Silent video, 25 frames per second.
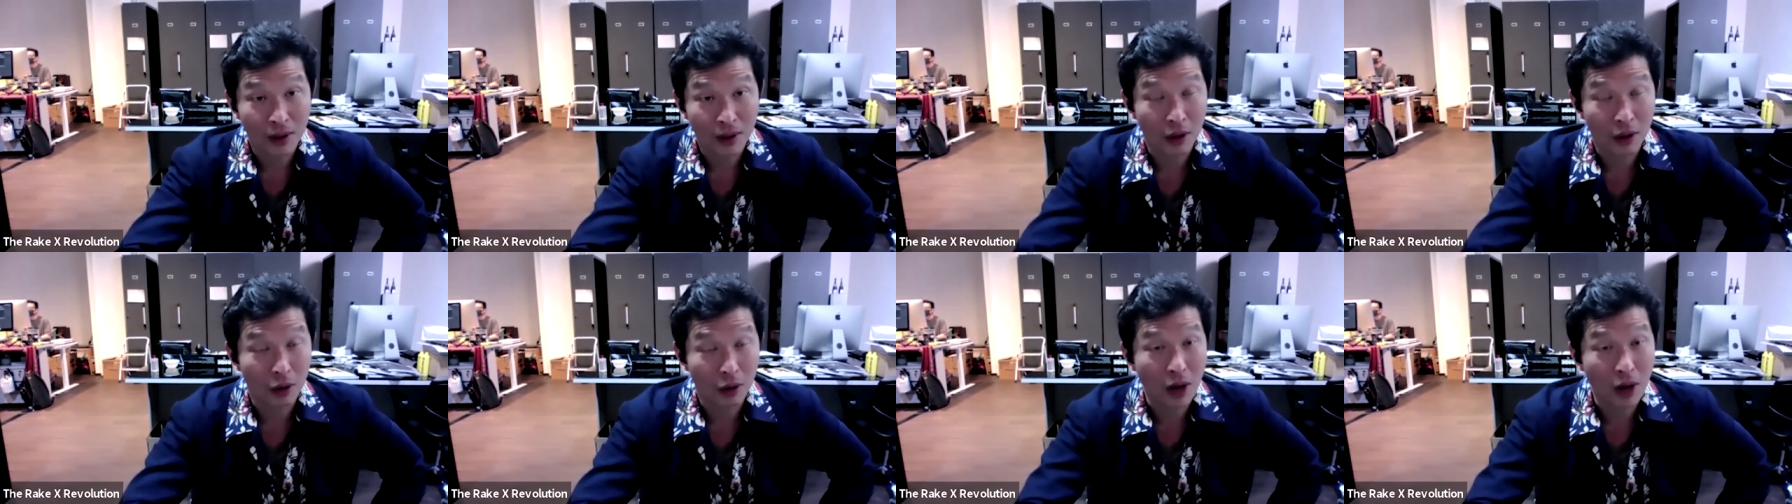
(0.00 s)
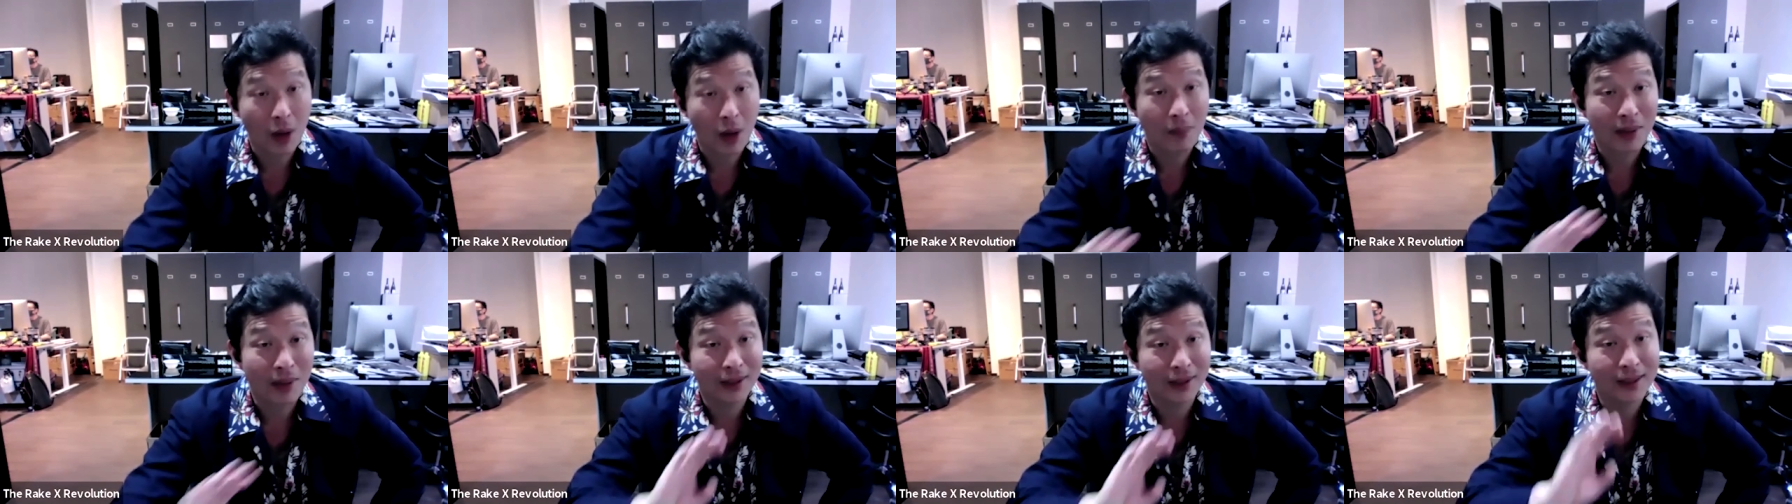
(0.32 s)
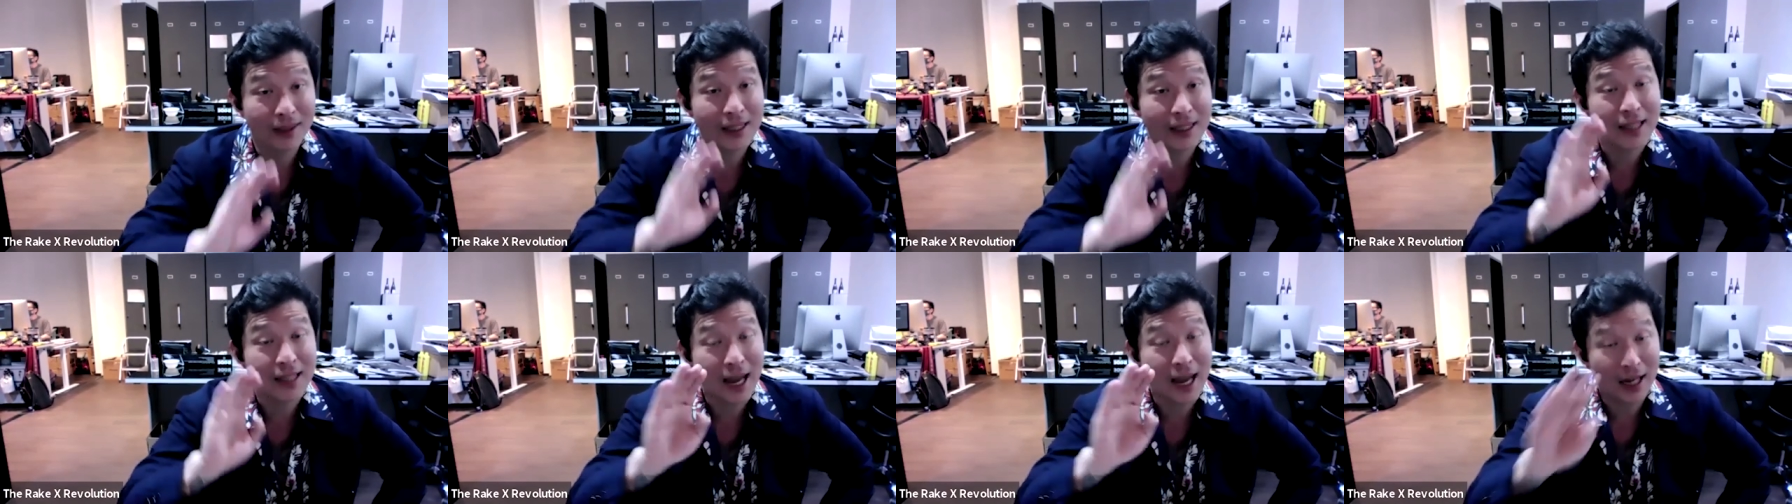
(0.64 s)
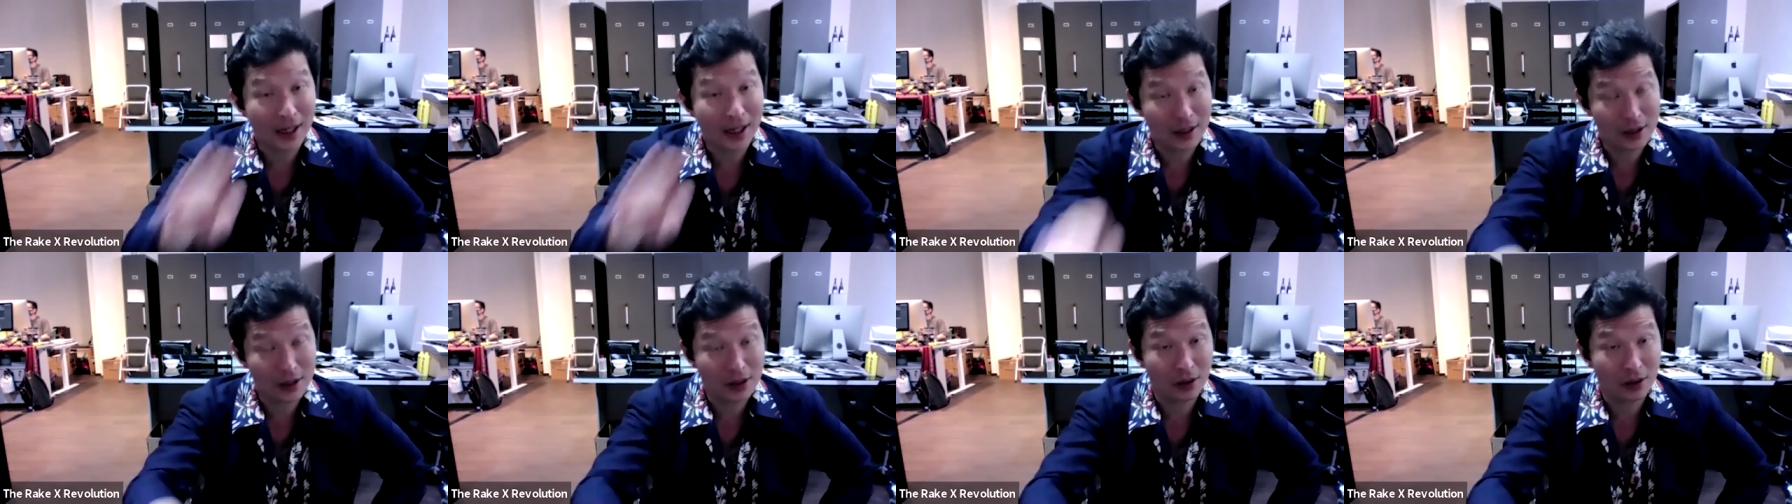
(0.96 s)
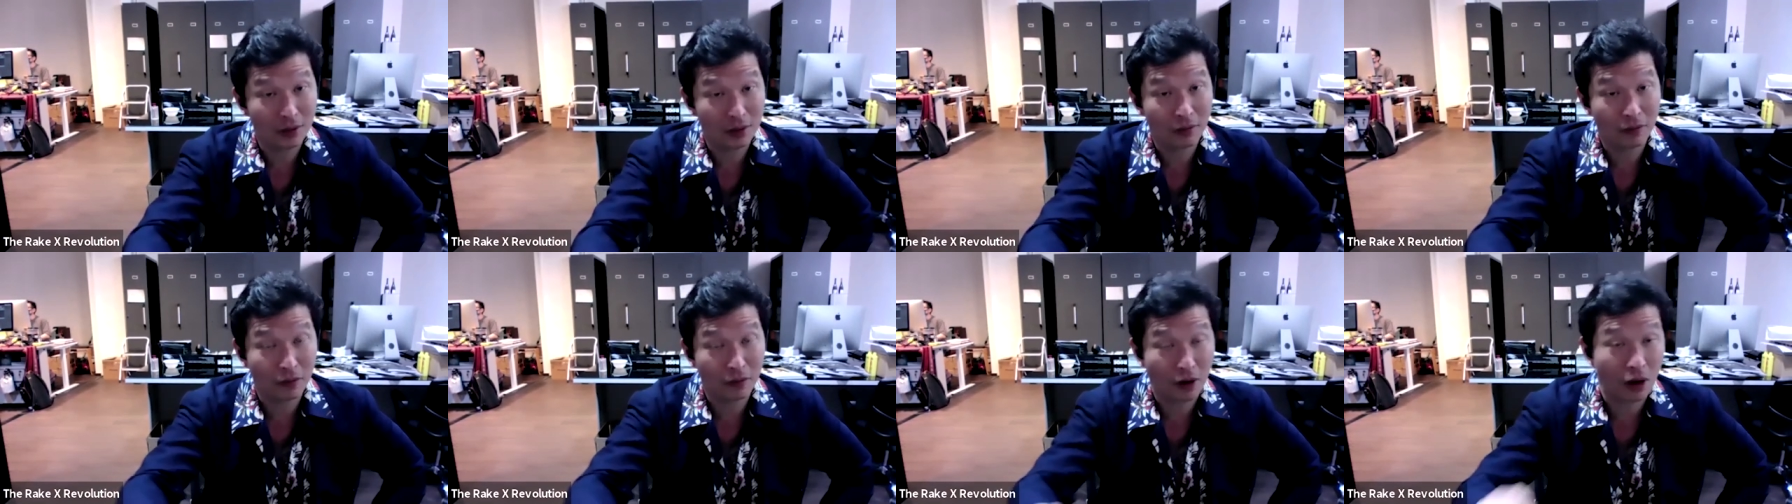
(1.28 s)
you know you're not being dictated
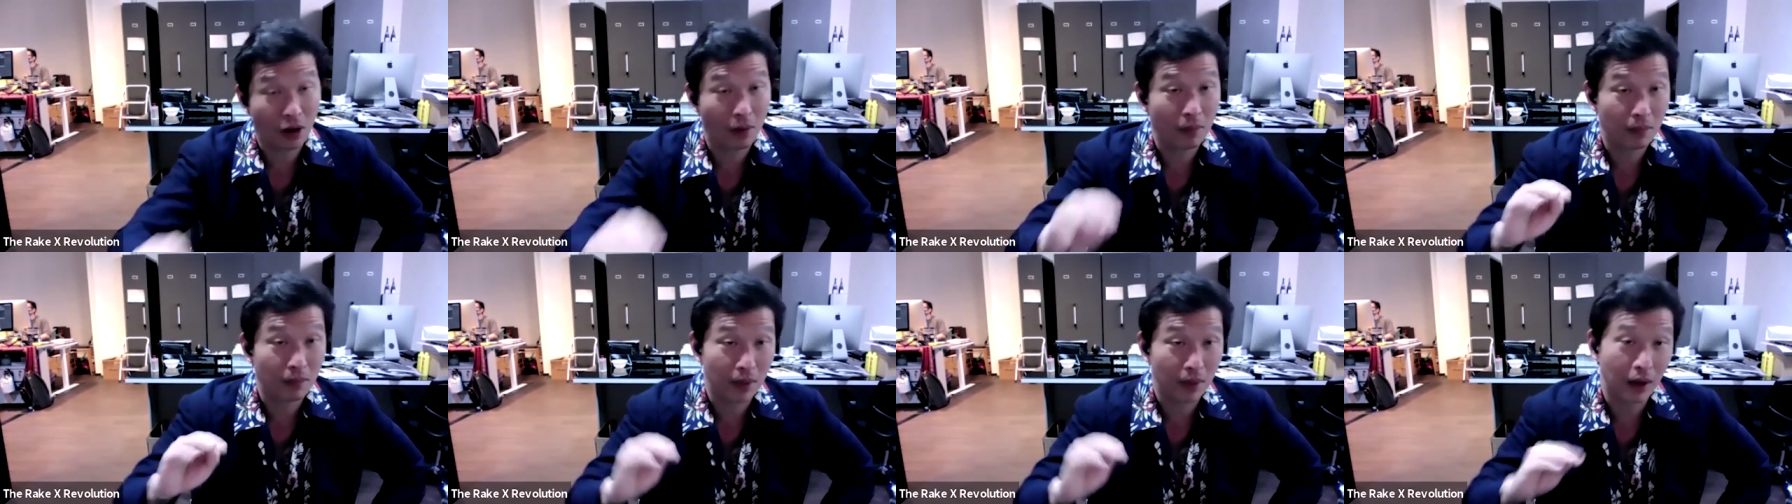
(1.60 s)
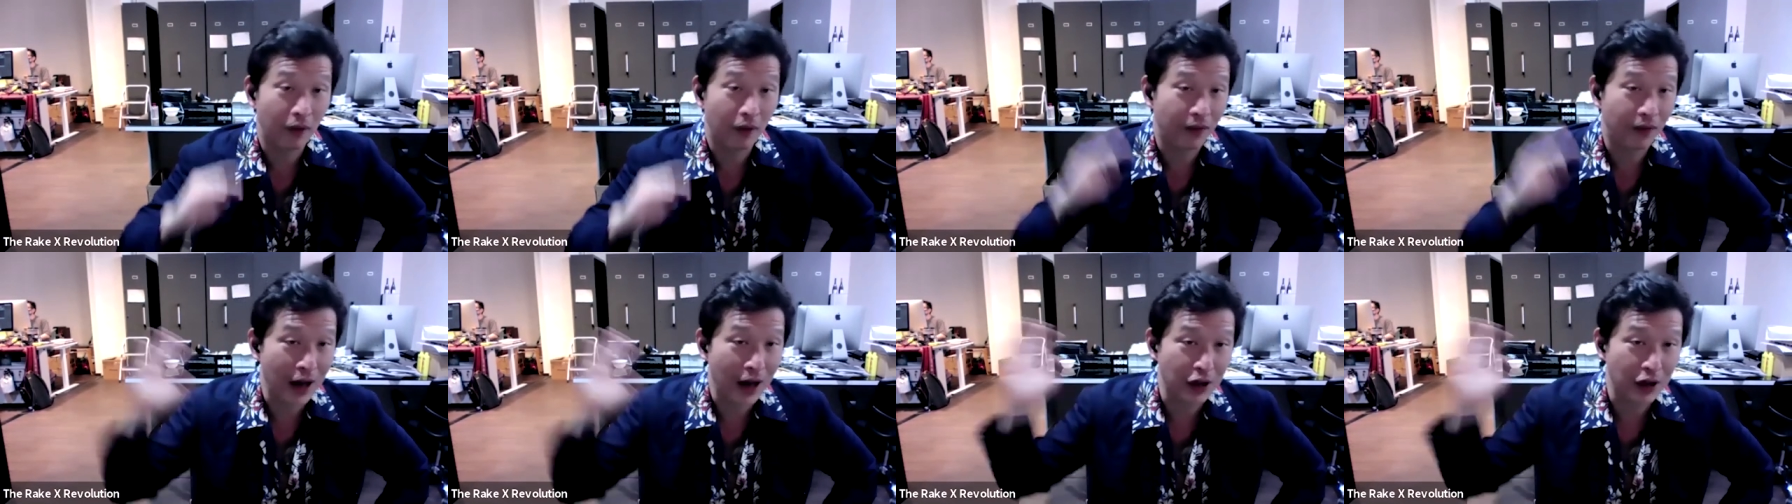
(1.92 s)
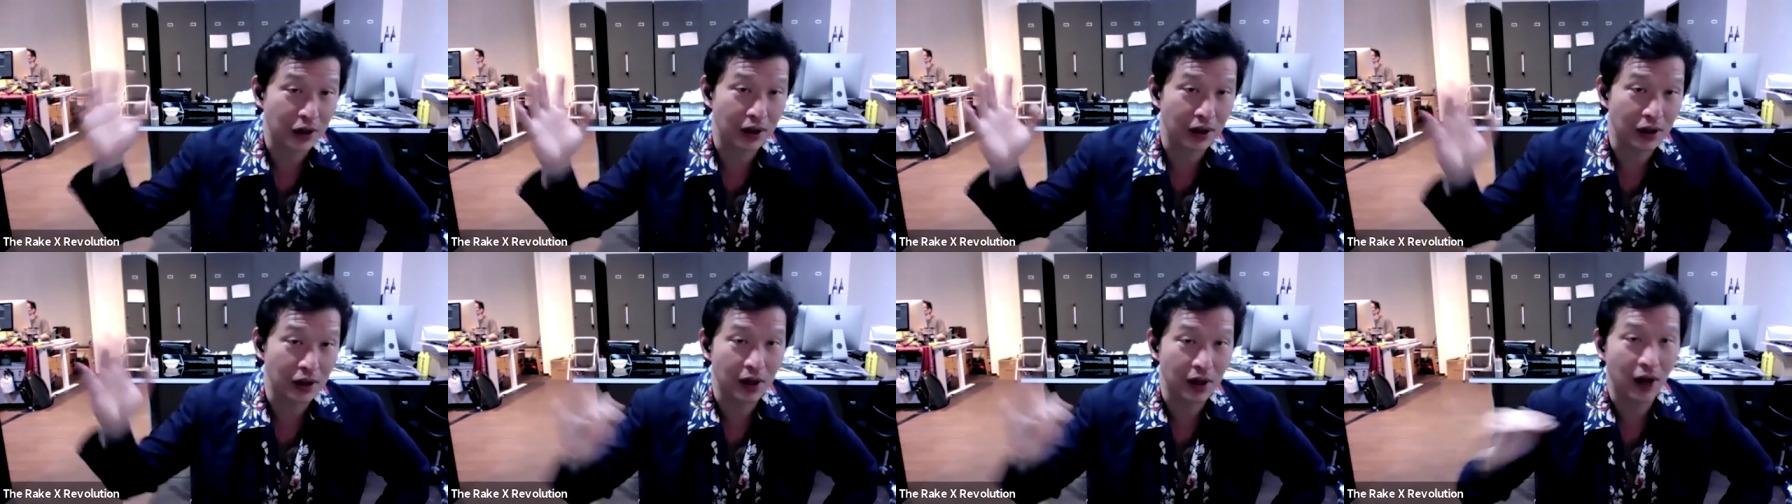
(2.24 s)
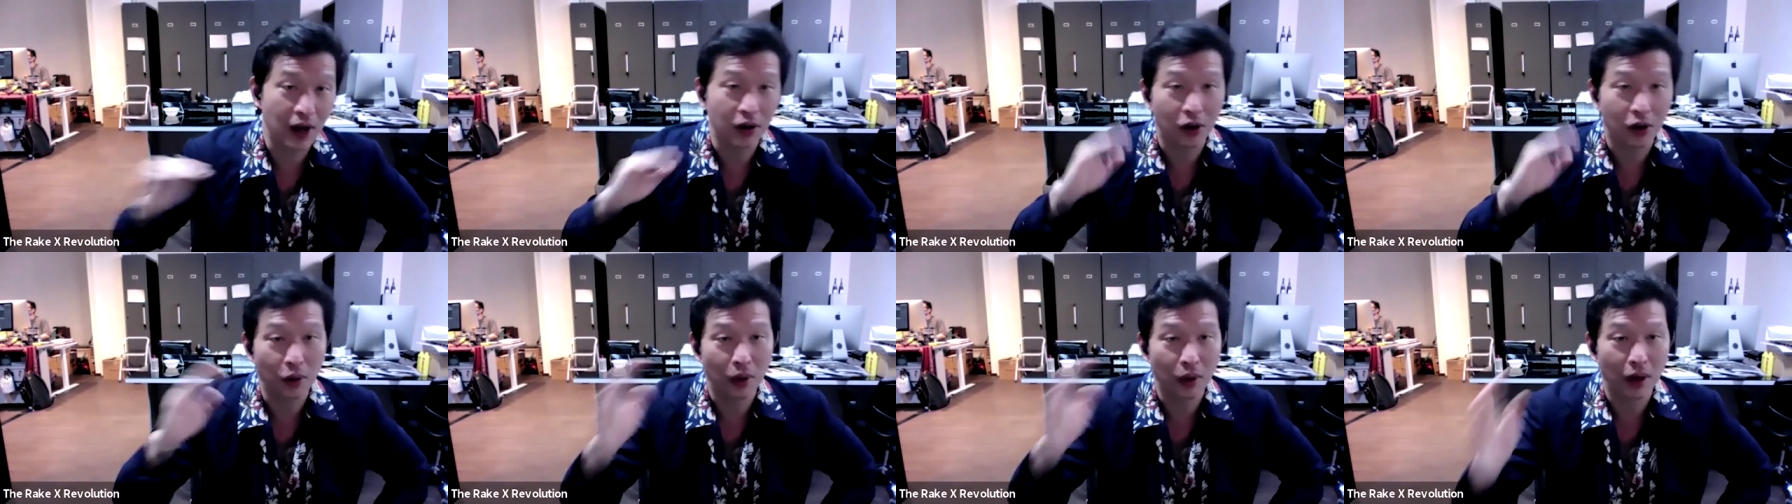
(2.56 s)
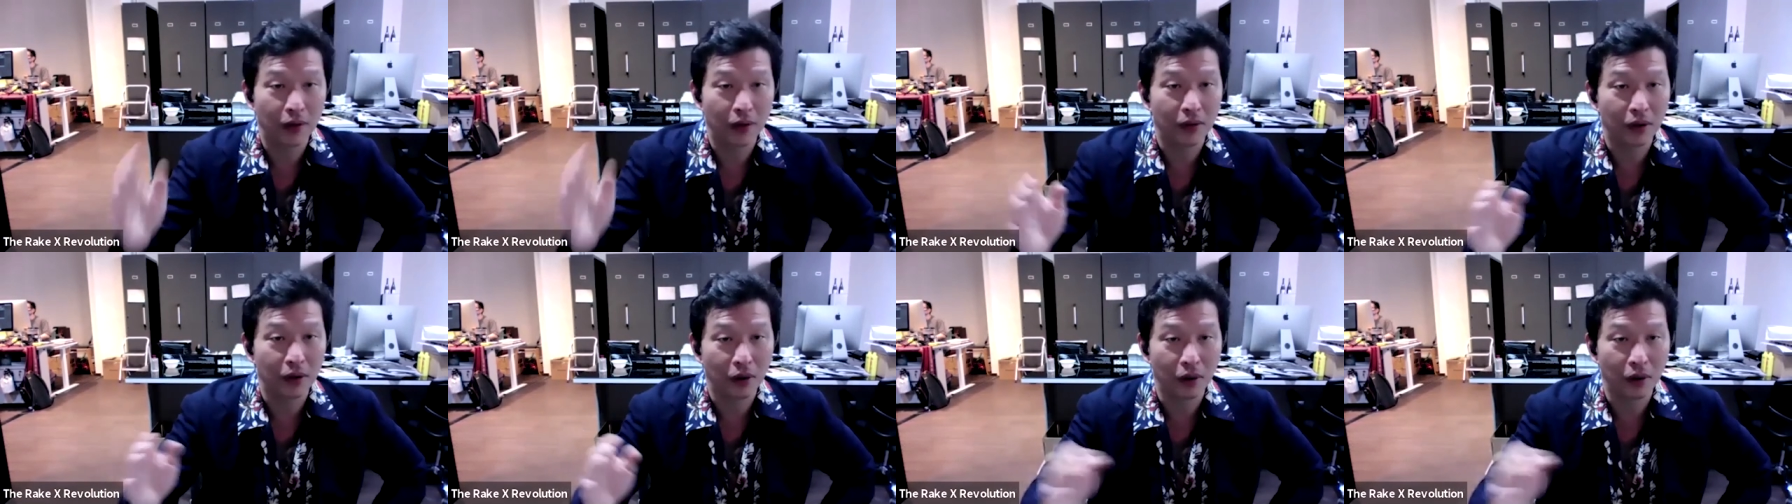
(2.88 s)
to from a fashion designer or
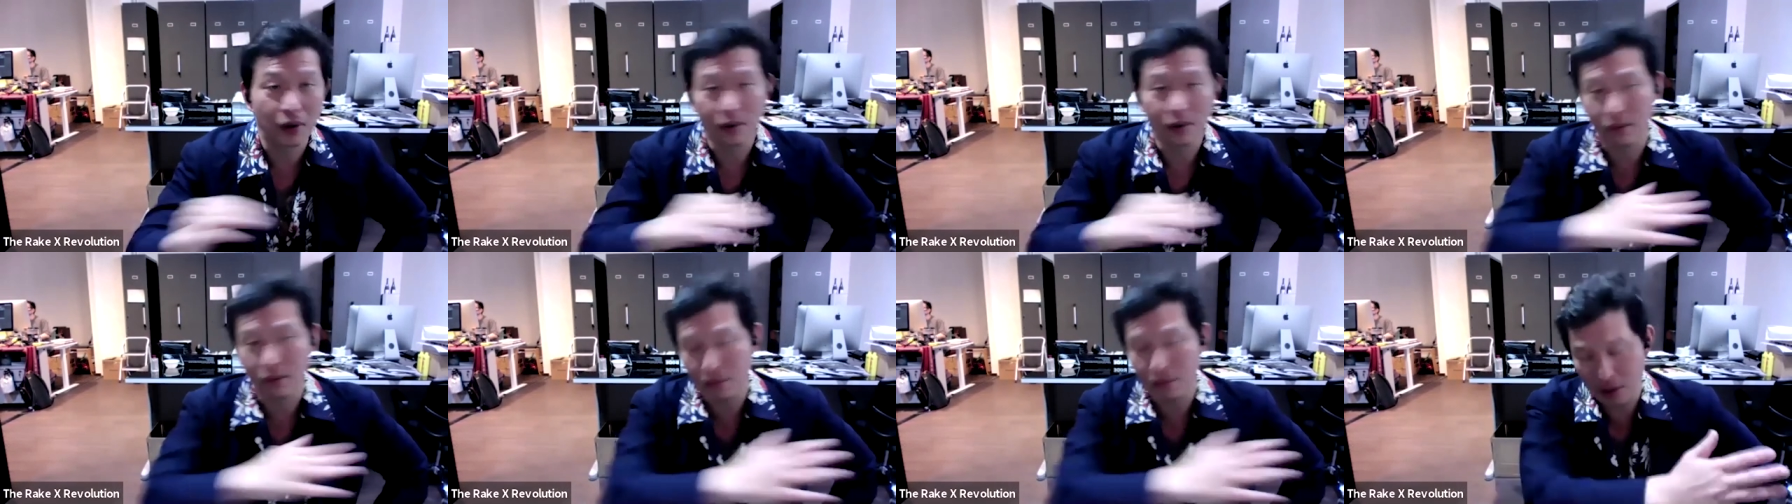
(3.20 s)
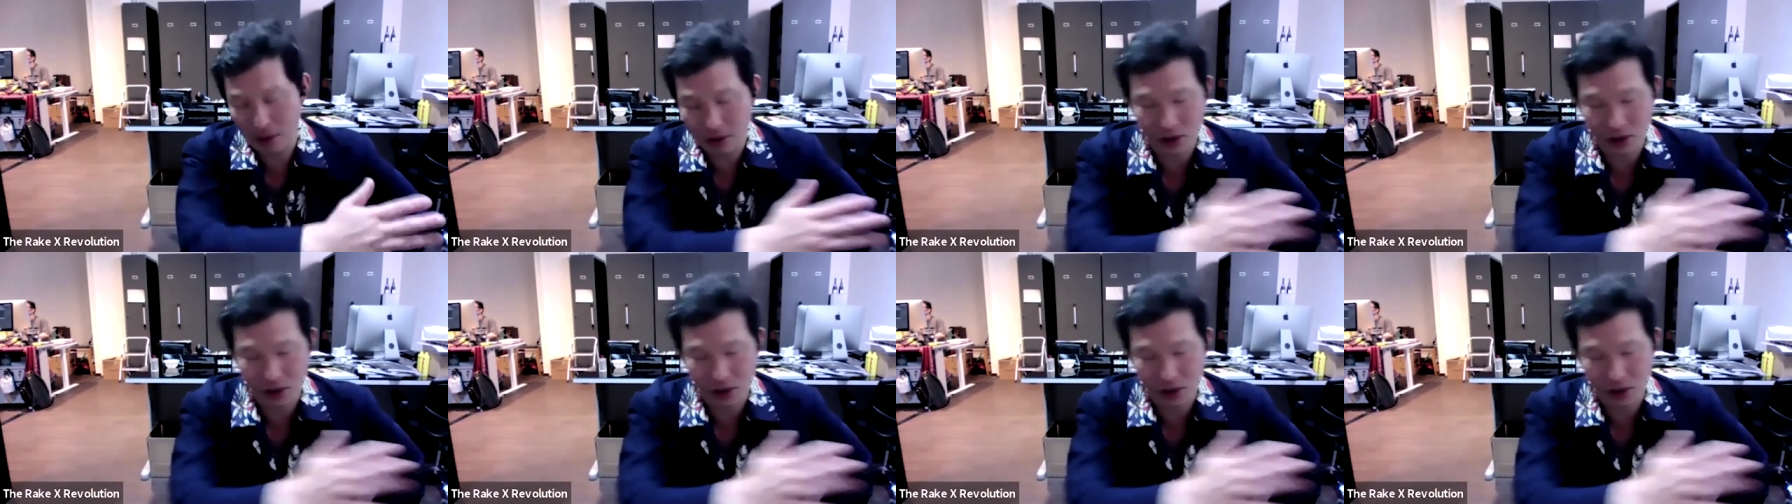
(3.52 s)
whatever although